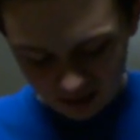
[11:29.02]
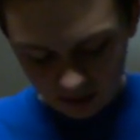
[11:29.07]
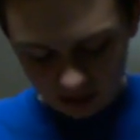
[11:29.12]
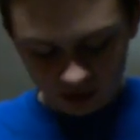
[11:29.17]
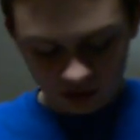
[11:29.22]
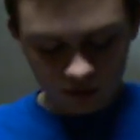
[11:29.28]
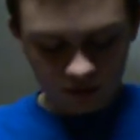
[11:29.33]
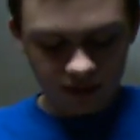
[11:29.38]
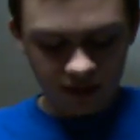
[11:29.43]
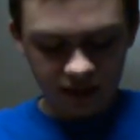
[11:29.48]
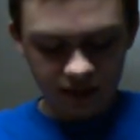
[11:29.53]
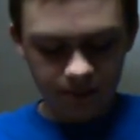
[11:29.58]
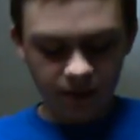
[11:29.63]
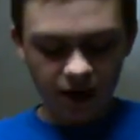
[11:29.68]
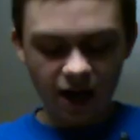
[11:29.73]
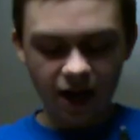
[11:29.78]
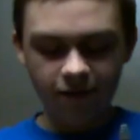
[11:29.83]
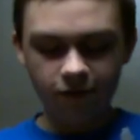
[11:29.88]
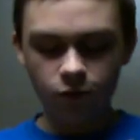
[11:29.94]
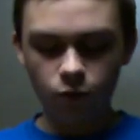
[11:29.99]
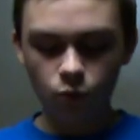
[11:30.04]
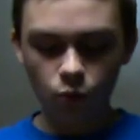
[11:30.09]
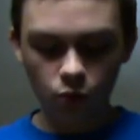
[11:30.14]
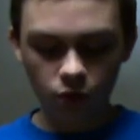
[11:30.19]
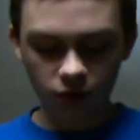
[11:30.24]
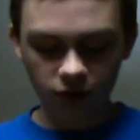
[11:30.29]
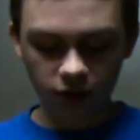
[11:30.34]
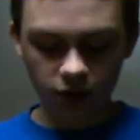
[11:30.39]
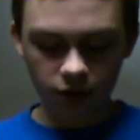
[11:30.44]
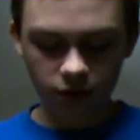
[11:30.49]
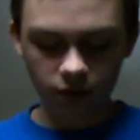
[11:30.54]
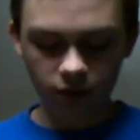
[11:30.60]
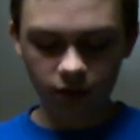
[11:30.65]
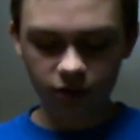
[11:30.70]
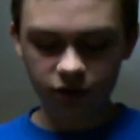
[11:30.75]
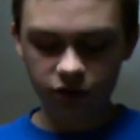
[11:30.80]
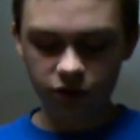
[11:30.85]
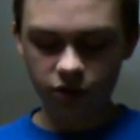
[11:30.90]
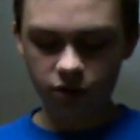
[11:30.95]
about doing this, but I have the worn
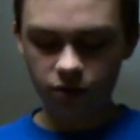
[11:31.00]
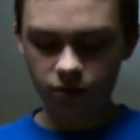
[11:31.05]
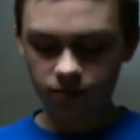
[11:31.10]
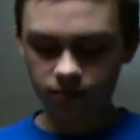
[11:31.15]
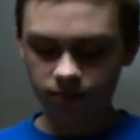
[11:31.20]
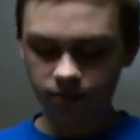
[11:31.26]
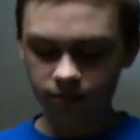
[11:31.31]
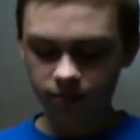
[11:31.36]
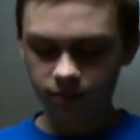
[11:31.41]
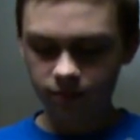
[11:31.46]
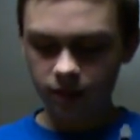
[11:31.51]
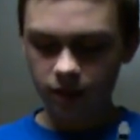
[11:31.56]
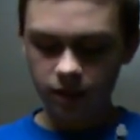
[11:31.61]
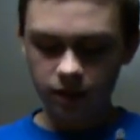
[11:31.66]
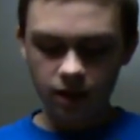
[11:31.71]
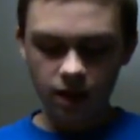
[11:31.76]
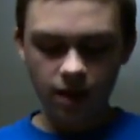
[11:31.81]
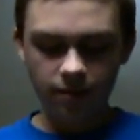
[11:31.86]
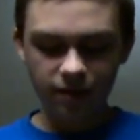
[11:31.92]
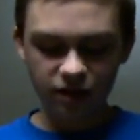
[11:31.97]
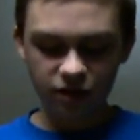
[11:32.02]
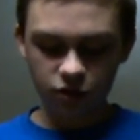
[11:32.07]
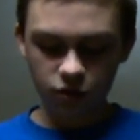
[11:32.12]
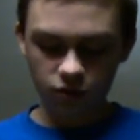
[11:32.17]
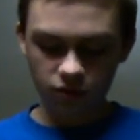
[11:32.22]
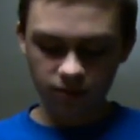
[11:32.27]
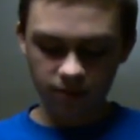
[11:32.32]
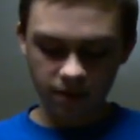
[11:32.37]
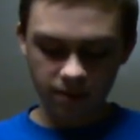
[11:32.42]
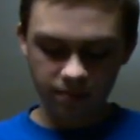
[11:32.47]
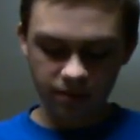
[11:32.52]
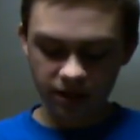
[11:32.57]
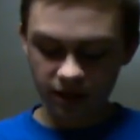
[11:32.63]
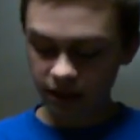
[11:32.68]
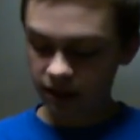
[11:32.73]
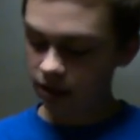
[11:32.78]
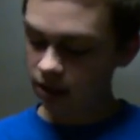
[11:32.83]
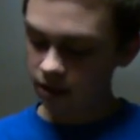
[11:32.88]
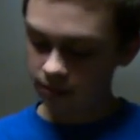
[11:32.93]
lower, so I might do it with my
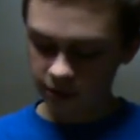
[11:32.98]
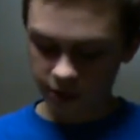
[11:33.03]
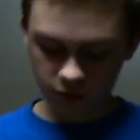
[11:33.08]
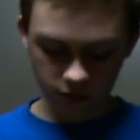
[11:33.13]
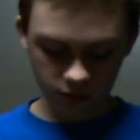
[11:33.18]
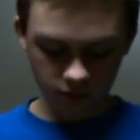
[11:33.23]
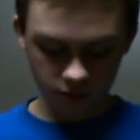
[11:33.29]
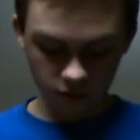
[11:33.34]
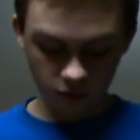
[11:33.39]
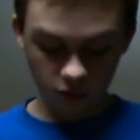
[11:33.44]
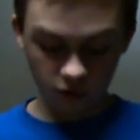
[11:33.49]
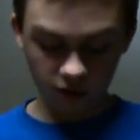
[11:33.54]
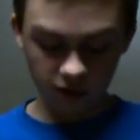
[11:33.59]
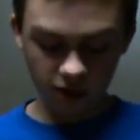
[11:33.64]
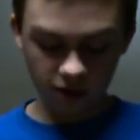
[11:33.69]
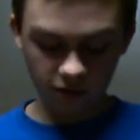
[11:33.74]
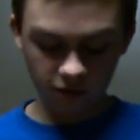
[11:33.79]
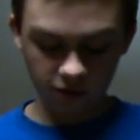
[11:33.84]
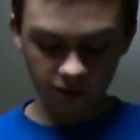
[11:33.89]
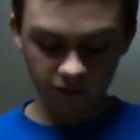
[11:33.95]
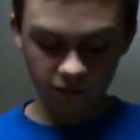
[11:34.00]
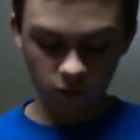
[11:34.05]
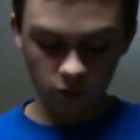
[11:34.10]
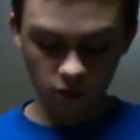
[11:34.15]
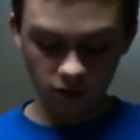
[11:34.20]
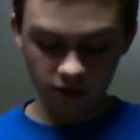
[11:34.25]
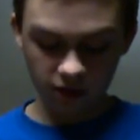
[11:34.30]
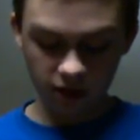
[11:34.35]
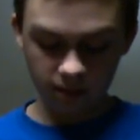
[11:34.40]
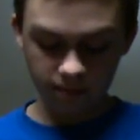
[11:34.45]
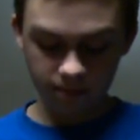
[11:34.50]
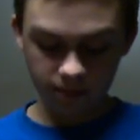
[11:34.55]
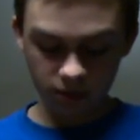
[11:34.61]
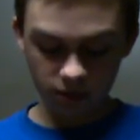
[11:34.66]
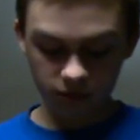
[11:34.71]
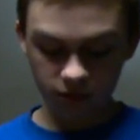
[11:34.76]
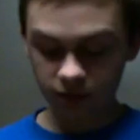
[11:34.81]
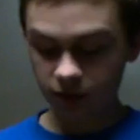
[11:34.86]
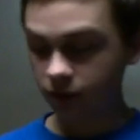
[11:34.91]
PDW or another M4 that I
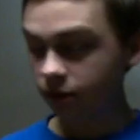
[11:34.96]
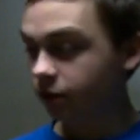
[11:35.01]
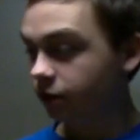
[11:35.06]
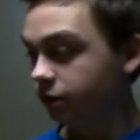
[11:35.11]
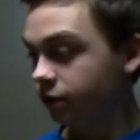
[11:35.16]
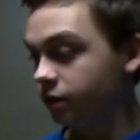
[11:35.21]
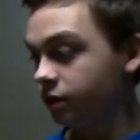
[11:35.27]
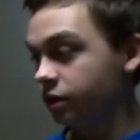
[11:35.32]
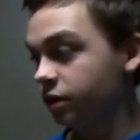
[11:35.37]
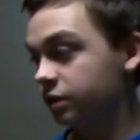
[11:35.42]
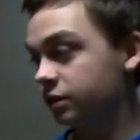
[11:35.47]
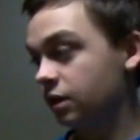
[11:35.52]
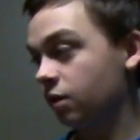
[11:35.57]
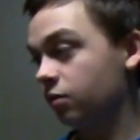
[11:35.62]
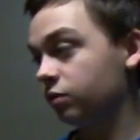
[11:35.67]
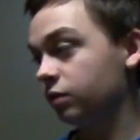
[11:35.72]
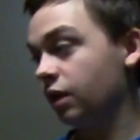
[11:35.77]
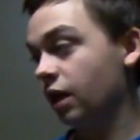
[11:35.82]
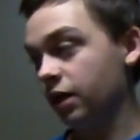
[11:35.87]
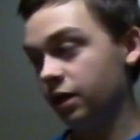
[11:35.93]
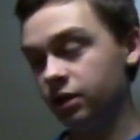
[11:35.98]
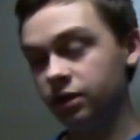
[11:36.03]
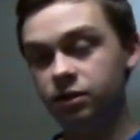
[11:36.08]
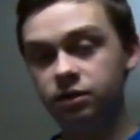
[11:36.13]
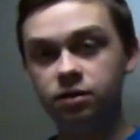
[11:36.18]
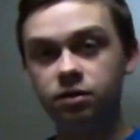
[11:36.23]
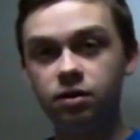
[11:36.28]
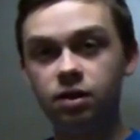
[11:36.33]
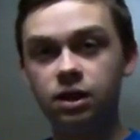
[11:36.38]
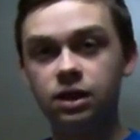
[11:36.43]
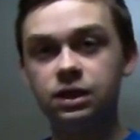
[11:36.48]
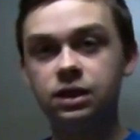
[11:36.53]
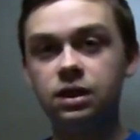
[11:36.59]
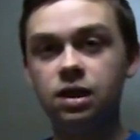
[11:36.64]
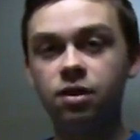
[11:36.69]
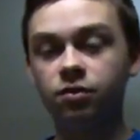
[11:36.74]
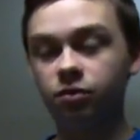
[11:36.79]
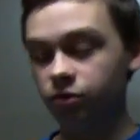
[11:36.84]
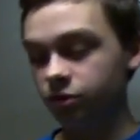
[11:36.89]
build. Because I would like
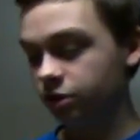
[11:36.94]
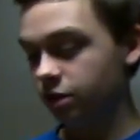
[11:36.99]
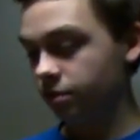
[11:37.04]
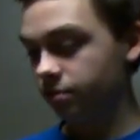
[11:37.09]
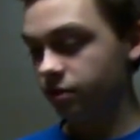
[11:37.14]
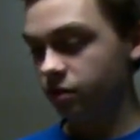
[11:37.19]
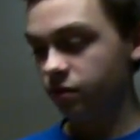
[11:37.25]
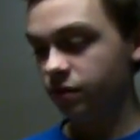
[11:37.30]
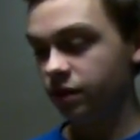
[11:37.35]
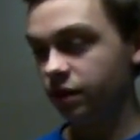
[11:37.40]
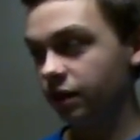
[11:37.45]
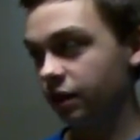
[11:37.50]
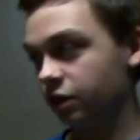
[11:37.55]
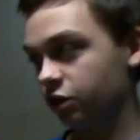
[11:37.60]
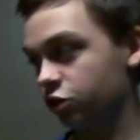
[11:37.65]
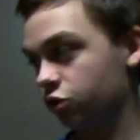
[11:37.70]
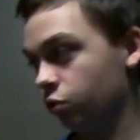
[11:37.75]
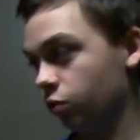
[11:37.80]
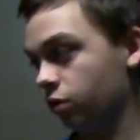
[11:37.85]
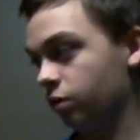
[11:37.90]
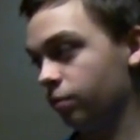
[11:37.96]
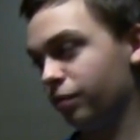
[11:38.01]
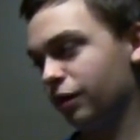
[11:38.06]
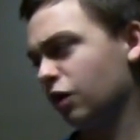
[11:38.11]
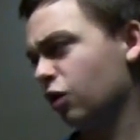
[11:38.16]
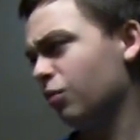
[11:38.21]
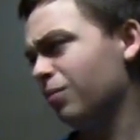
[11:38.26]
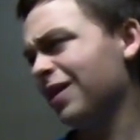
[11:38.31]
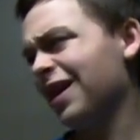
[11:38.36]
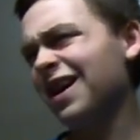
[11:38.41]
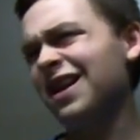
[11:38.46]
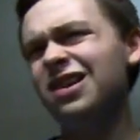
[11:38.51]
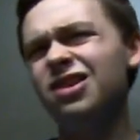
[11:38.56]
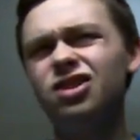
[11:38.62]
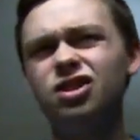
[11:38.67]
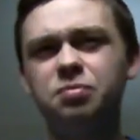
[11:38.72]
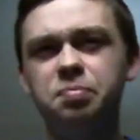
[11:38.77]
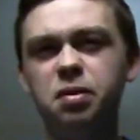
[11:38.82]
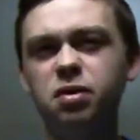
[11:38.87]
another WE, like a shorter barrel, but I could
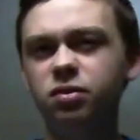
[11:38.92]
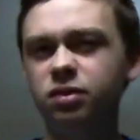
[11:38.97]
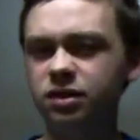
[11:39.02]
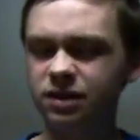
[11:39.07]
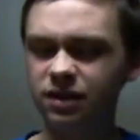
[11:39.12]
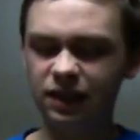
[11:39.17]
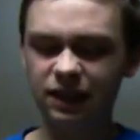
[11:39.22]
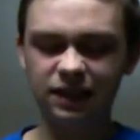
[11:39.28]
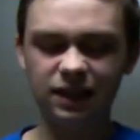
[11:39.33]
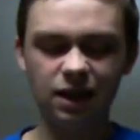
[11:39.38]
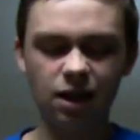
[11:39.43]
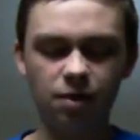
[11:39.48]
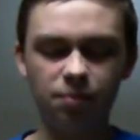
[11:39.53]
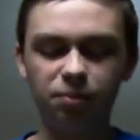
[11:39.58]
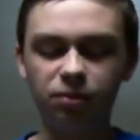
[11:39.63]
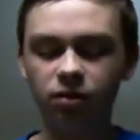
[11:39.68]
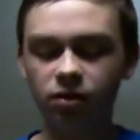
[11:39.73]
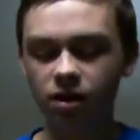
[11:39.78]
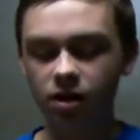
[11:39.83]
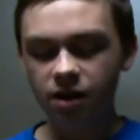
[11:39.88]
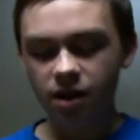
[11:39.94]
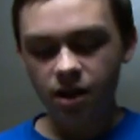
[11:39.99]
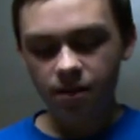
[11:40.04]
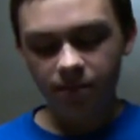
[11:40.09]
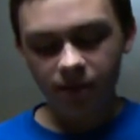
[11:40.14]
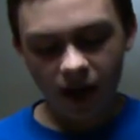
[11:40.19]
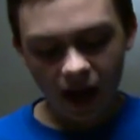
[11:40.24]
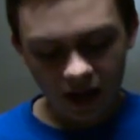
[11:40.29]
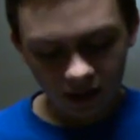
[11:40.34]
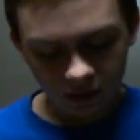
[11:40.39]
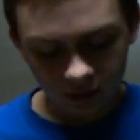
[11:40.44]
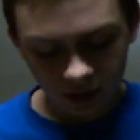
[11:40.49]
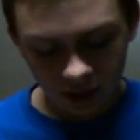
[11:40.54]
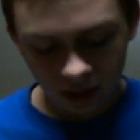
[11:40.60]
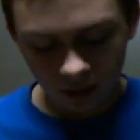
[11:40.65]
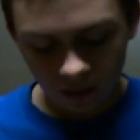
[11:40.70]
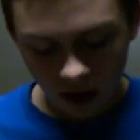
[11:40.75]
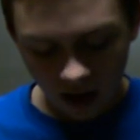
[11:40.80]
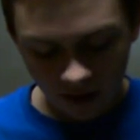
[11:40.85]
just build a second upper. But I don't
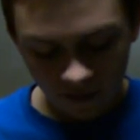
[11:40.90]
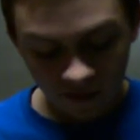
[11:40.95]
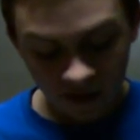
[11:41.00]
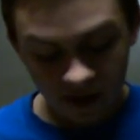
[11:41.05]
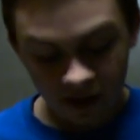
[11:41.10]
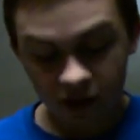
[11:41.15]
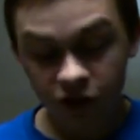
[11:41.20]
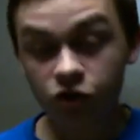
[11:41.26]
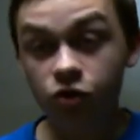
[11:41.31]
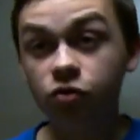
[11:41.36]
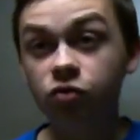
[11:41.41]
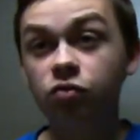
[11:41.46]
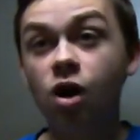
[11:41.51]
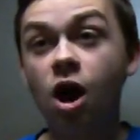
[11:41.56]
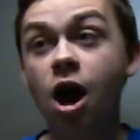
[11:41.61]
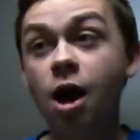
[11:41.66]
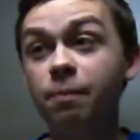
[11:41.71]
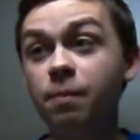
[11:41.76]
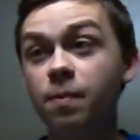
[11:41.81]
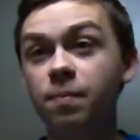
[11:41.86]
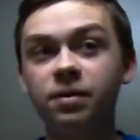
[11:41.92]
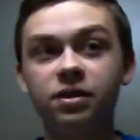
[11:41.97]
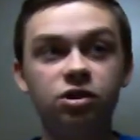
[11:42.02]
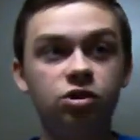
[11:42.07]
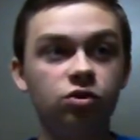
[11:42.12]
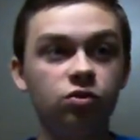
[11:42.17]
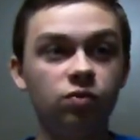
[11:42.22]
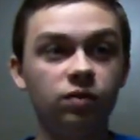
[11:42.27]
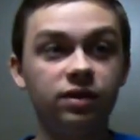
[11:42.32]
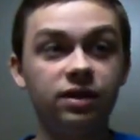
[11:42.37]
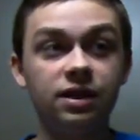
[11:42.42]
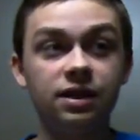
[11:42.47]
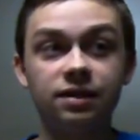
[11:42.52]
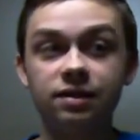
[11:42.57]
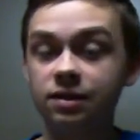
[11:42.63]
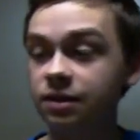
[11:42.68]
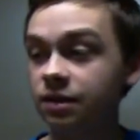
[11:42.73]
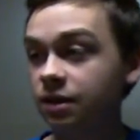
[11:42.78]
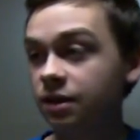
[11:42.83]
know. I've had issues, hop-up issues with
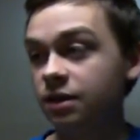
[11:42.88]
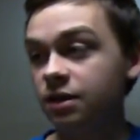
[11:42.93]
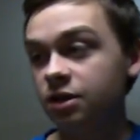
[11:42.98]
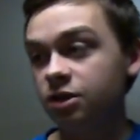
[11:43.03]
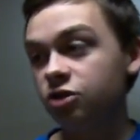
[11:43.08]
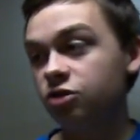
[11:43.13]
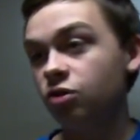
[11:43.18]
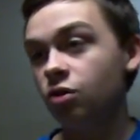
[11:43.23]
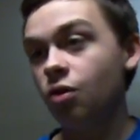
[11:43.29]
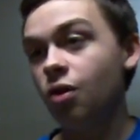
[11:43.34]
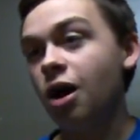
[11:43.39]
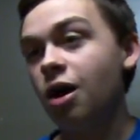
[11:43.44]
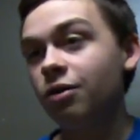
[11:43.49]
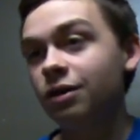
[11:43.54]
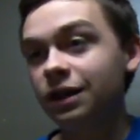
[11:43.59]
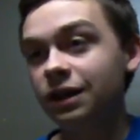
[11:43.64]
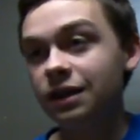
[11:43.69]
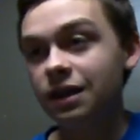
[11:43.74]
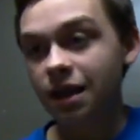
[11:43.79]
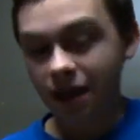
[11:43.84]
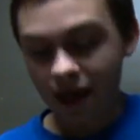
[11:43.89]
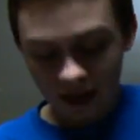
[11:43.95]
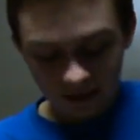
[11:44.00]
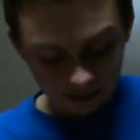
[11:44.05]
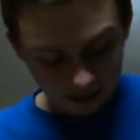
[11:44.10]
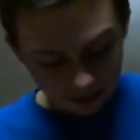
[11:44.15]
this, so I'll get into that